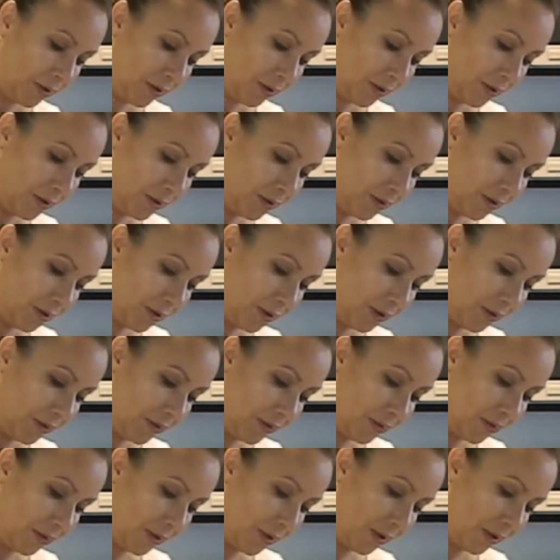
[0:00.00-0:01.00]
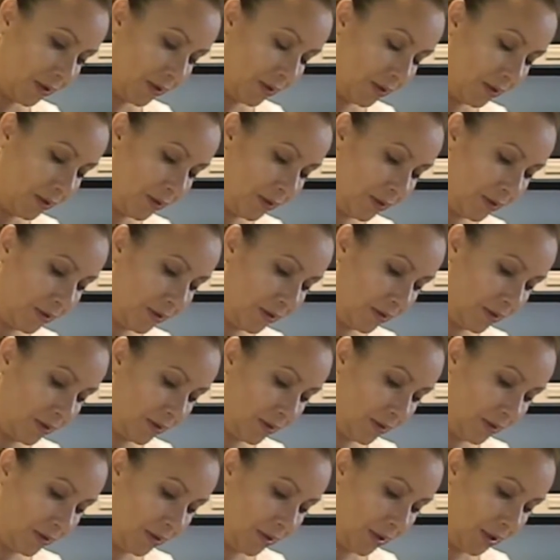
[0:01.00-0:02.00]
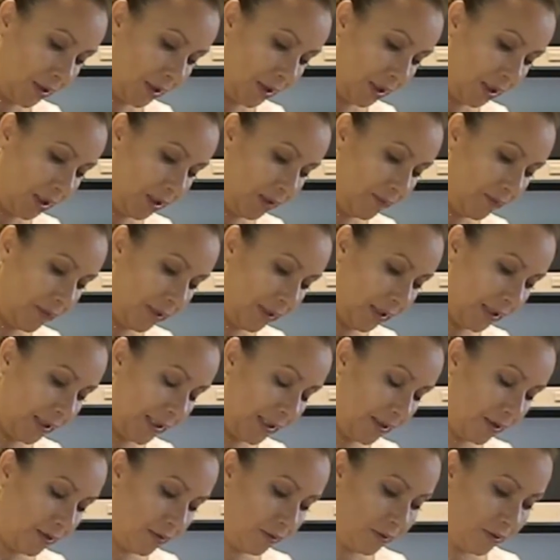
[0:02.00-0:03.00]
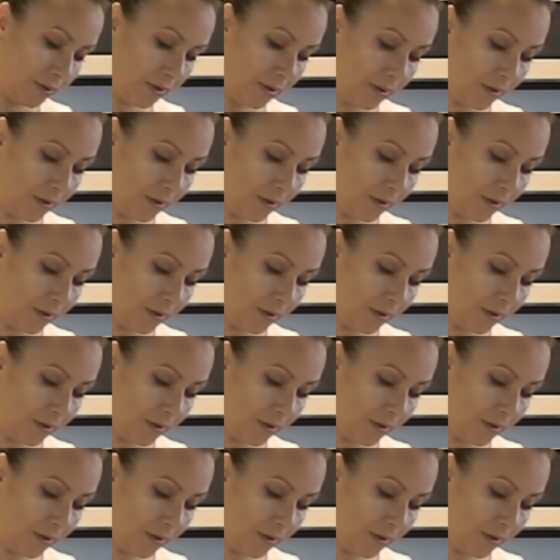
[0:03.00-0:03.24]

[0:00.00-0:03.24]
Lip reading: you just even it out.